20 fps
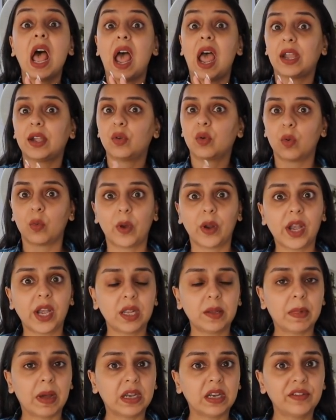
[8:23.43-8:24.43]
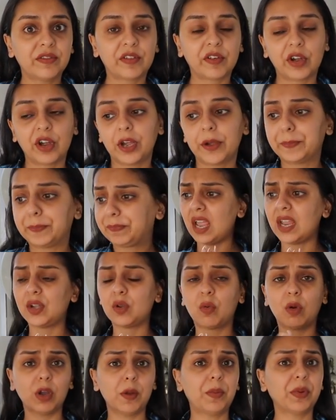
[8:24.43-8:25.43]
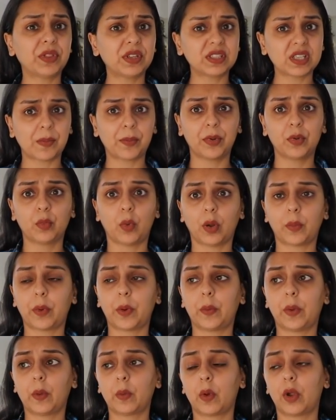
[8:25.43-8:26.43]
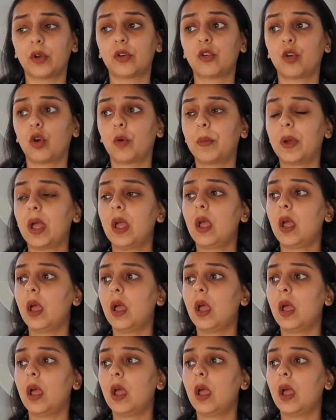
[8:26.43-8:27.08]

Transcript: I don't want any money for it. I don't want to put this up on Warp and My Wardrobe.